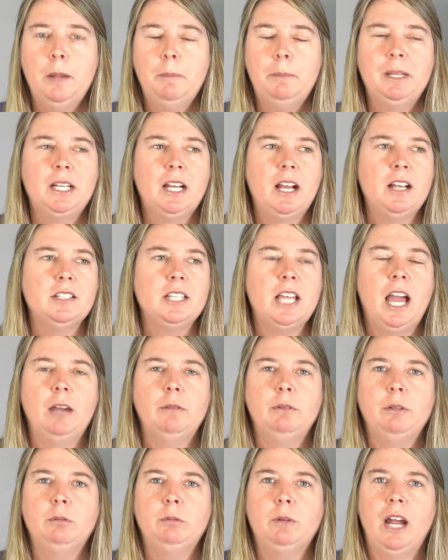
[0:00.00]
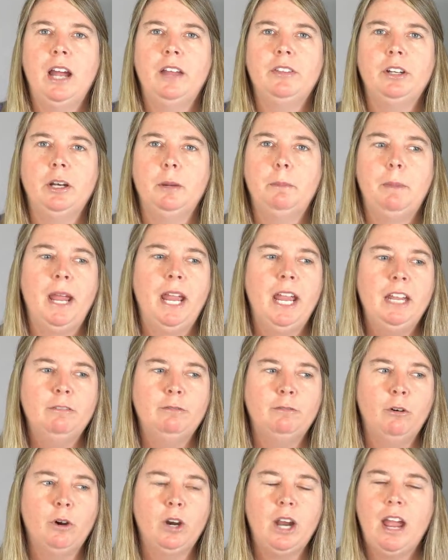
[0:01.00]
because I would rather pay
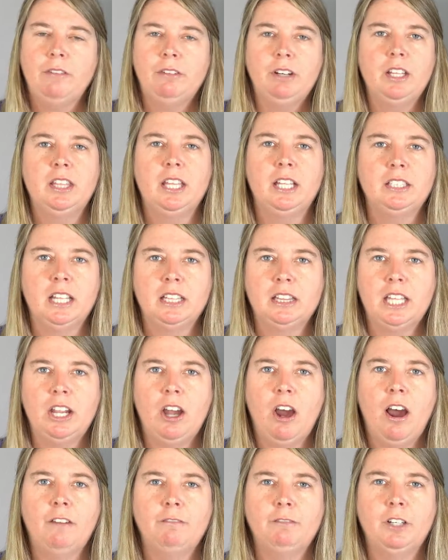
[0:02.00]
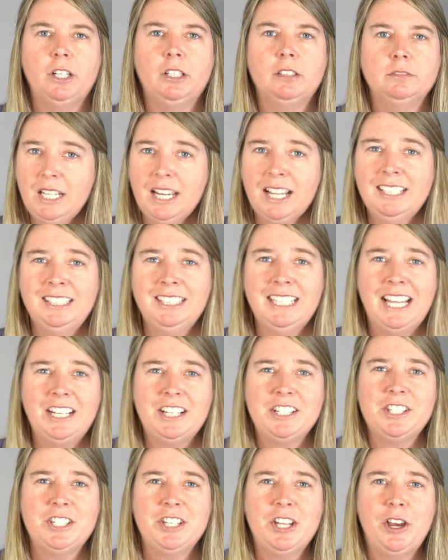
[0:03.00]
for everything that they offer. Let
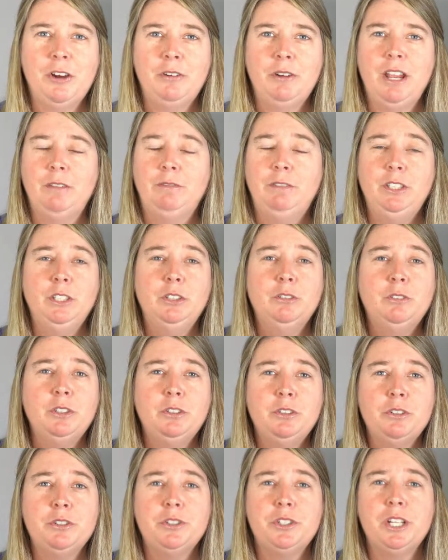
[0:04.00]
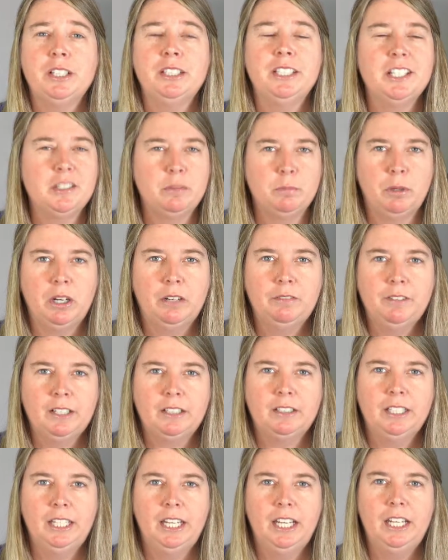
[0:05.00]
us know if you've used List
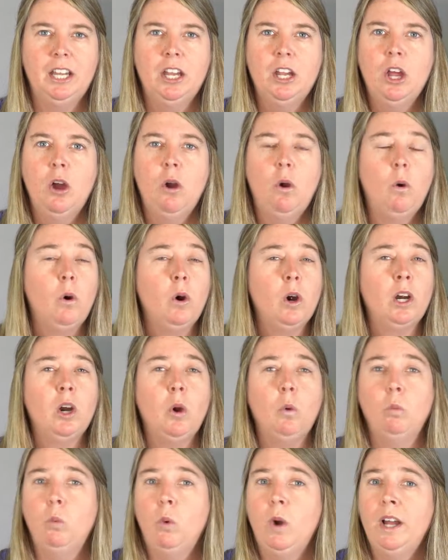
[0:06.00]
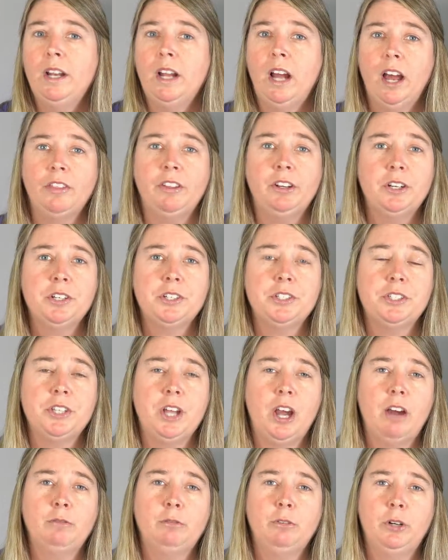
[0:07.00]
Perfectly or what other
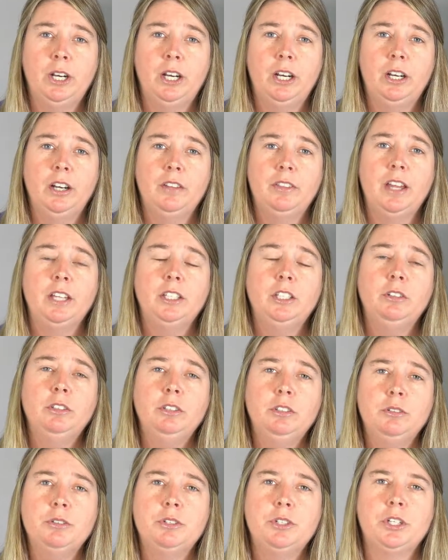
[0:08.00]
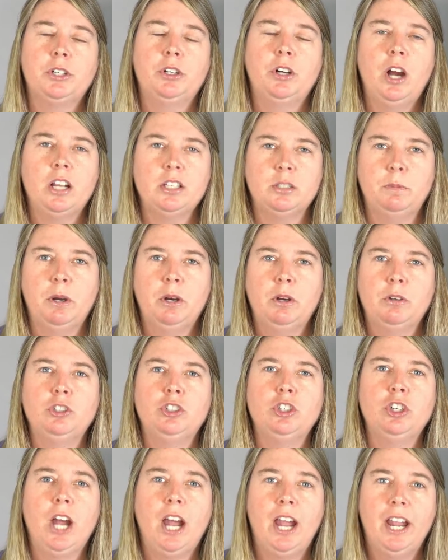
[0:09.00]
software that you use to cross-post
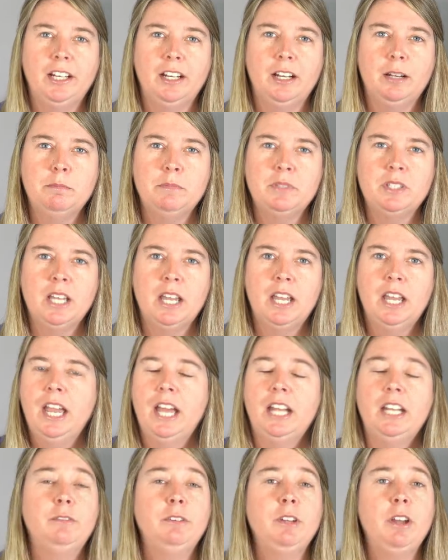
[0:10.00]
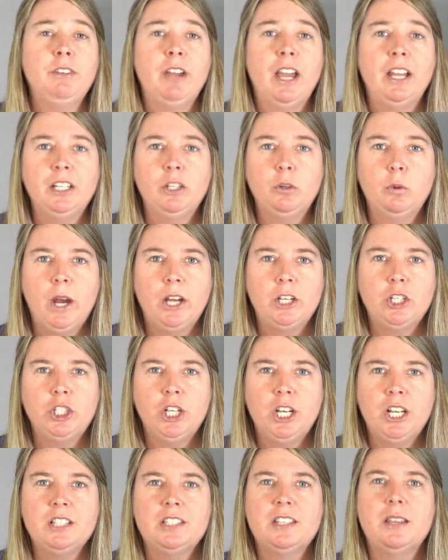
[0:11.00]
your items. And if you have any
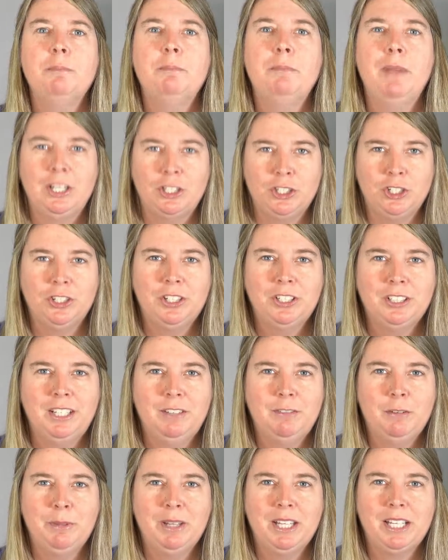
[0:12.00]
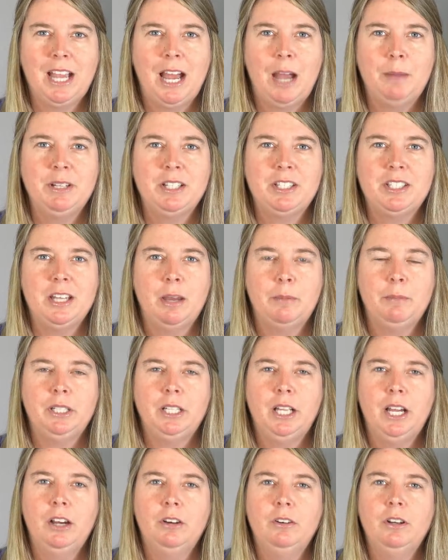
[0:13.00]
questions, make sure to leave them in the comments down
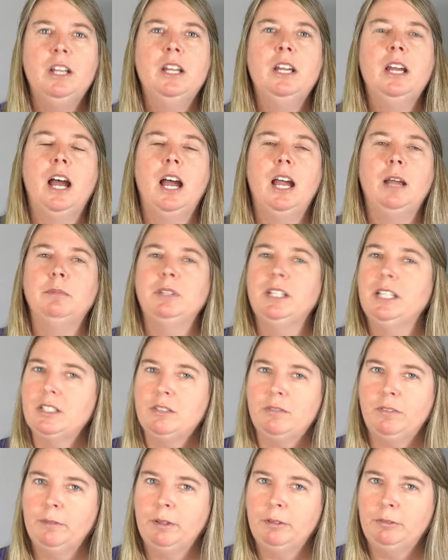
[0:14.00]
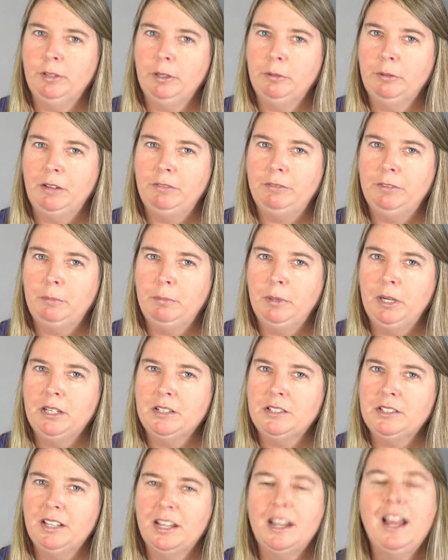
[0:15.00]
below. I'm Liz from the Freeway
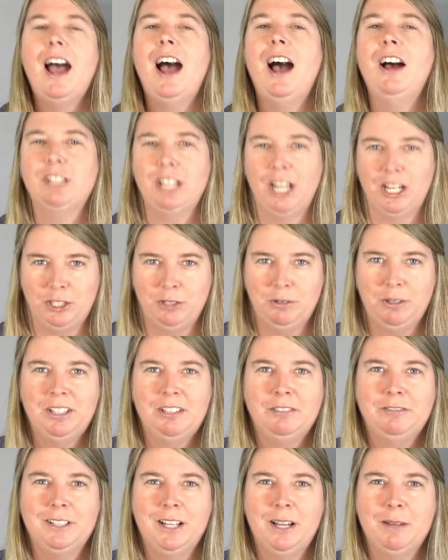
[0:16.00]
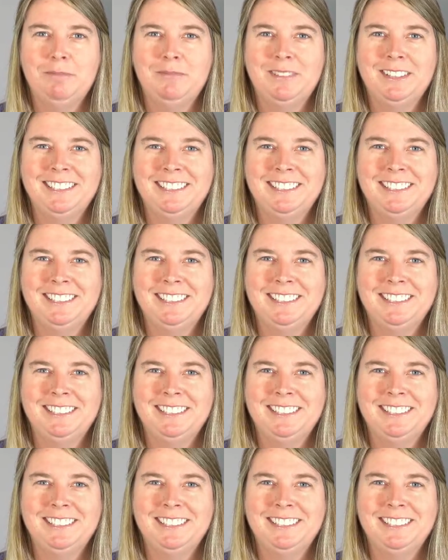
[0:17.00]
Flippers. I'll catch you on the flip.